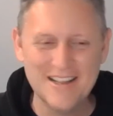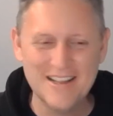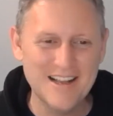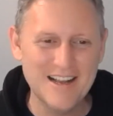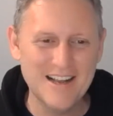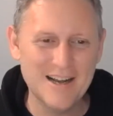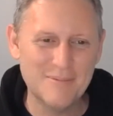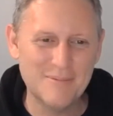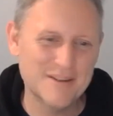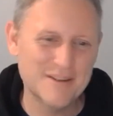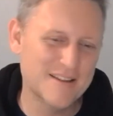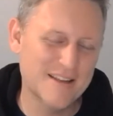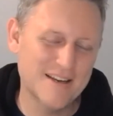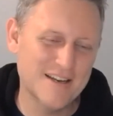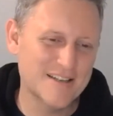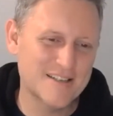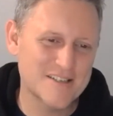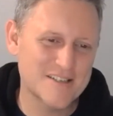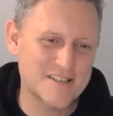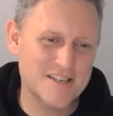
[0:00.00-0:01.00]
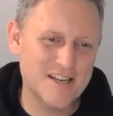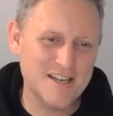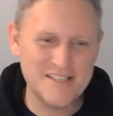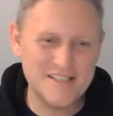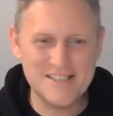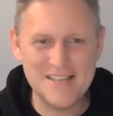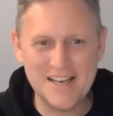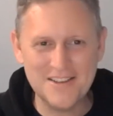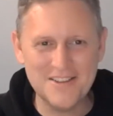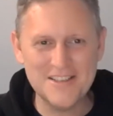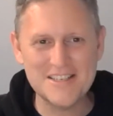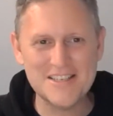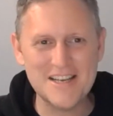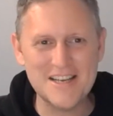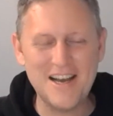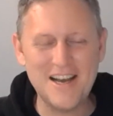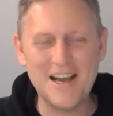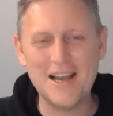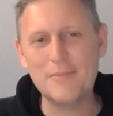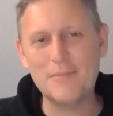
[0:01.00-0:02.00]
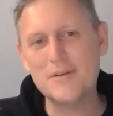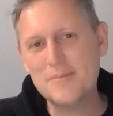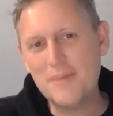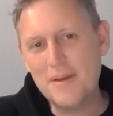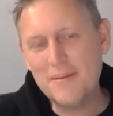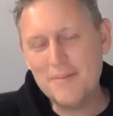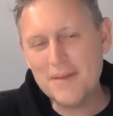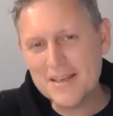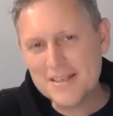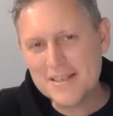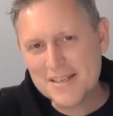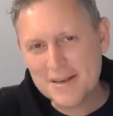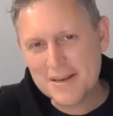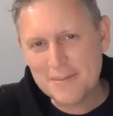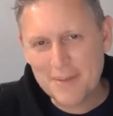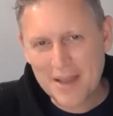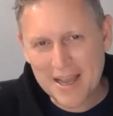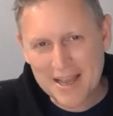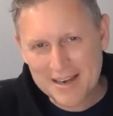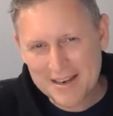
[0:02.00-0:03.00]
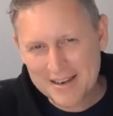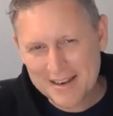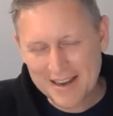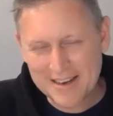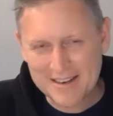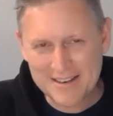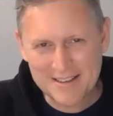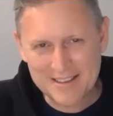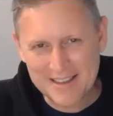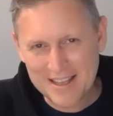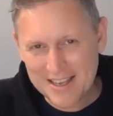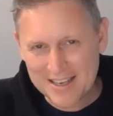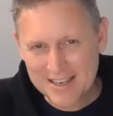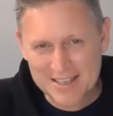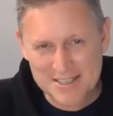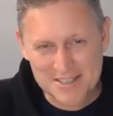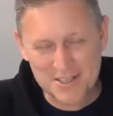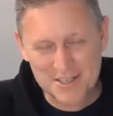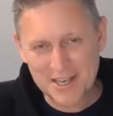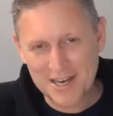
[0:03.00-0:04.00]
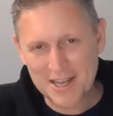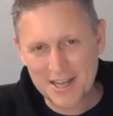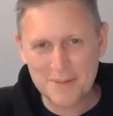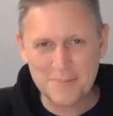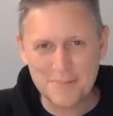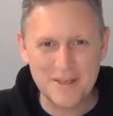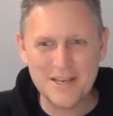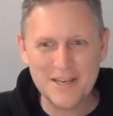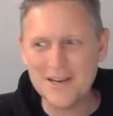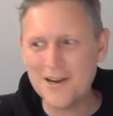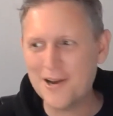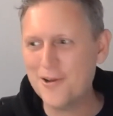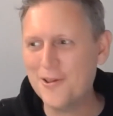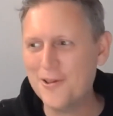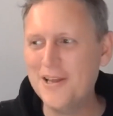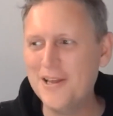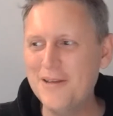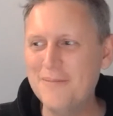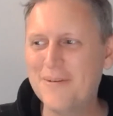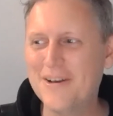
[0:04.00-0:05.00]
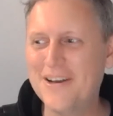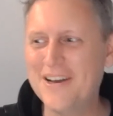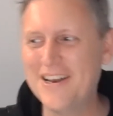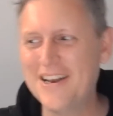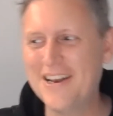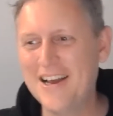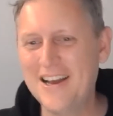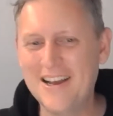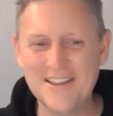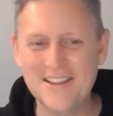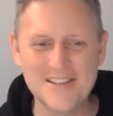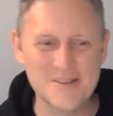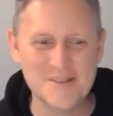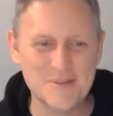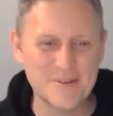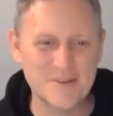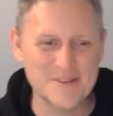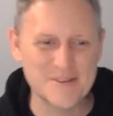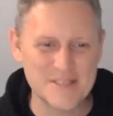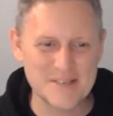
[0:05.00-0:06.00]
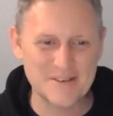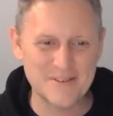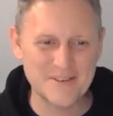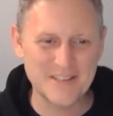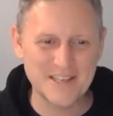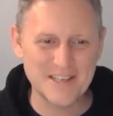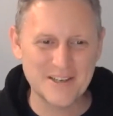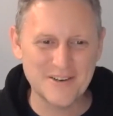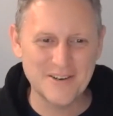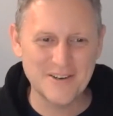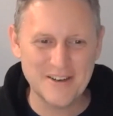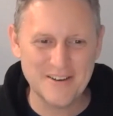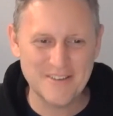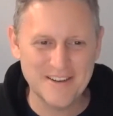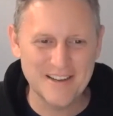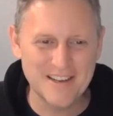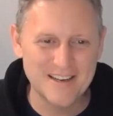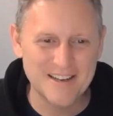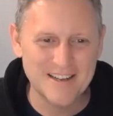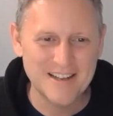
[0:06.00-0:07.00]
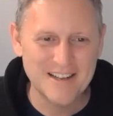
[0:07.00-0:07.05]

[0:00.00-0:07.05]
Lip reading: But then it just cuts down the time, which maybe isn't a bad thing because you get out of the meeting early. But this one was a really quick one.